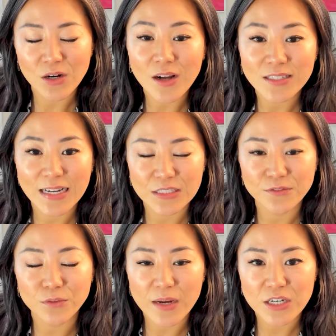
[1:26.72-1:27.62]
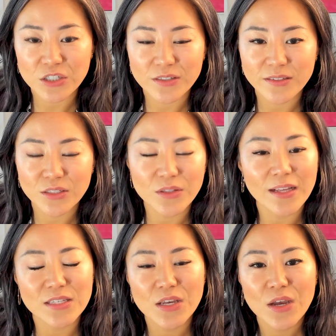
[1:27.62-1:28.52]
contact information. So
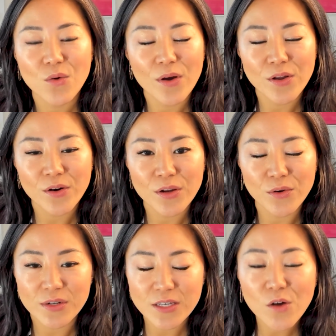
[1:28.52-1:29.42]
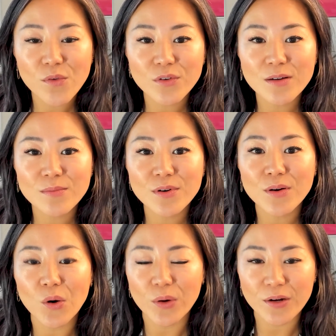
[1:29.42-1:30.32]
that's whether your cell phone
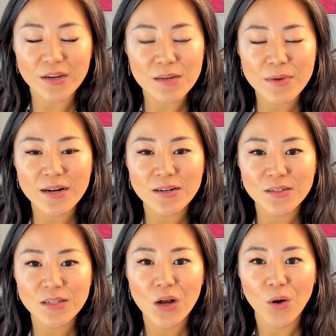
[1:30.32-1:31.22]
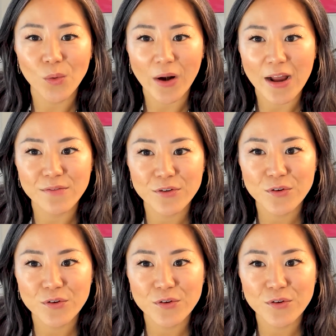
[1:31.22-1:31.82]
number or your email or what have